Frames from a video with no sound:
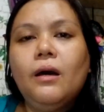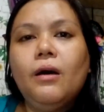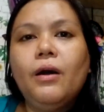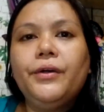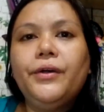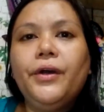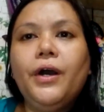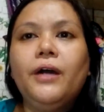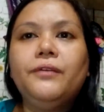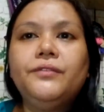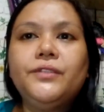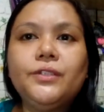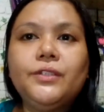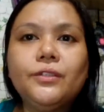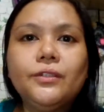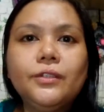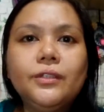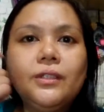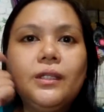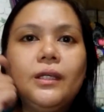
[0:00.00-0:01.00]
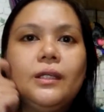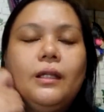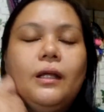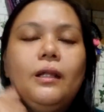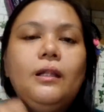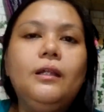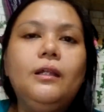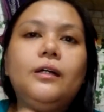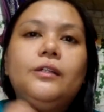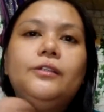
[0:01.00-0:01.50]
I have started
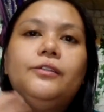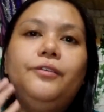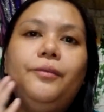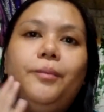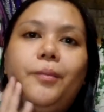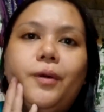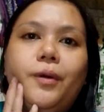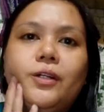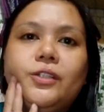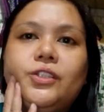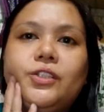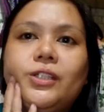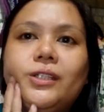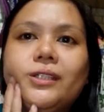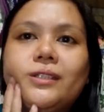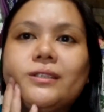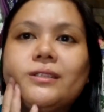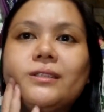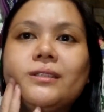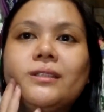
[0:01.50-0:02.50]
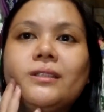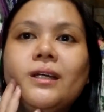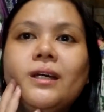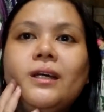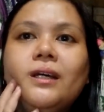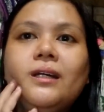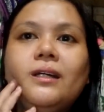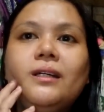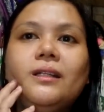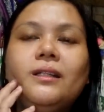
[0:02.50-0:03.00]
a lot of projects
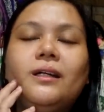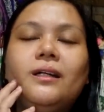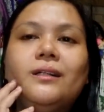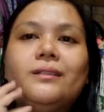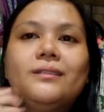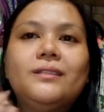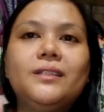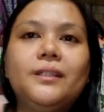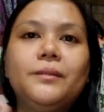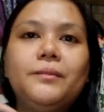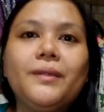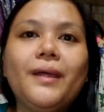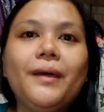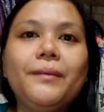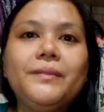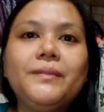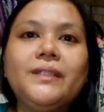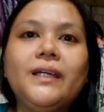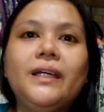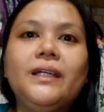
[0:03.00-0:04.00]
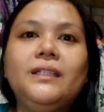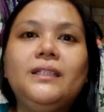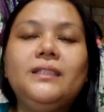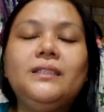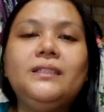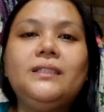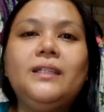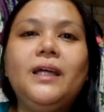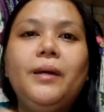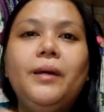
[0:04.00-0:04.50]
that sometimes I
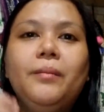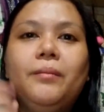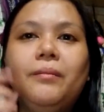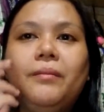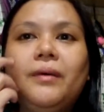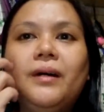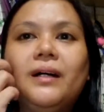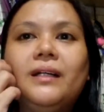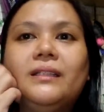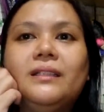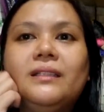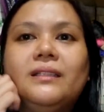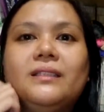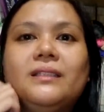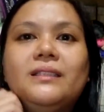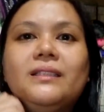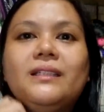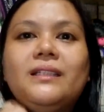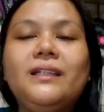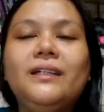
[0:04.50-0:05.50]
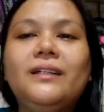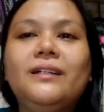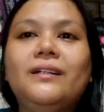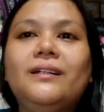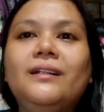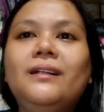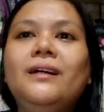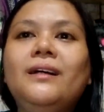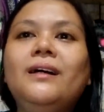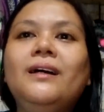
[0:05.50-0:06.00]
use them but
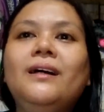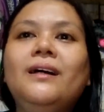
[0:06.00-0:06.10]
still